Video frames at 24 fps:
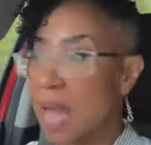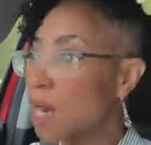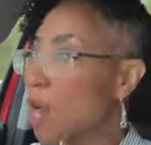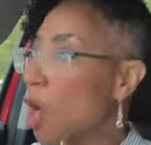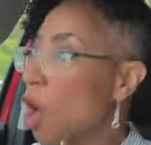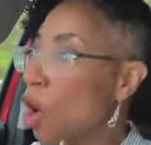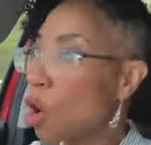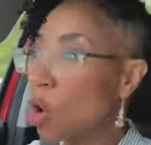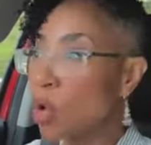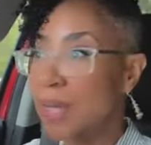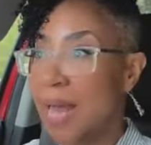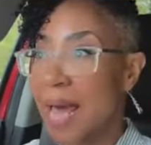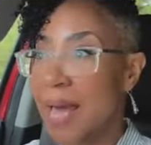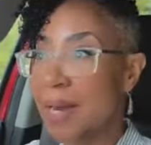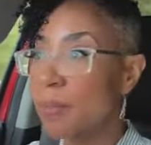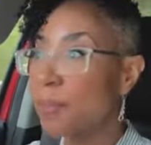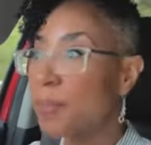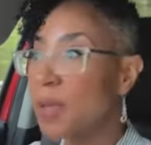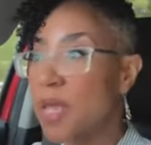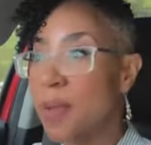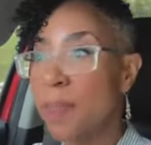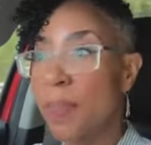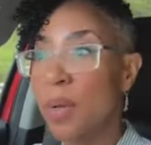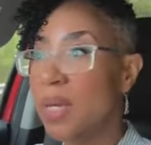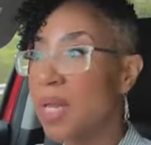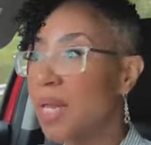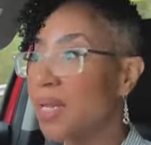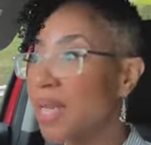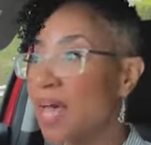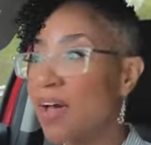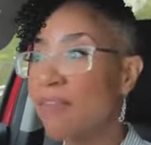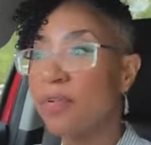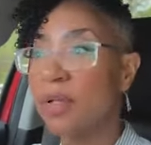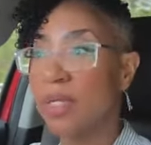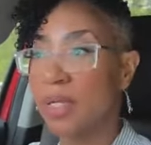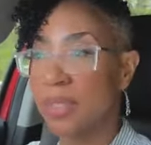Not a whole lot of people
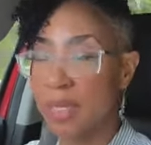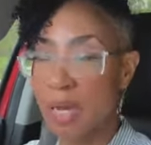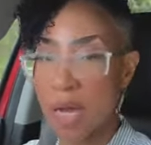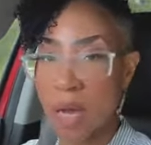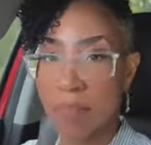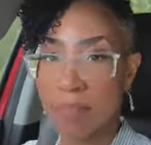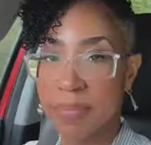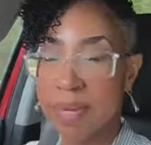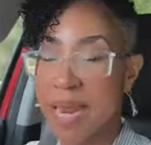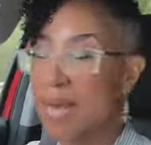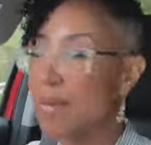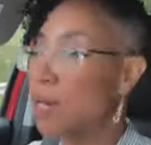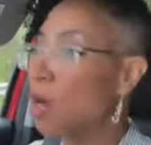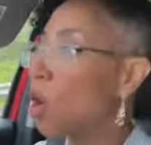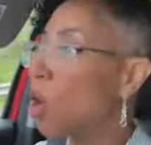are leveling up.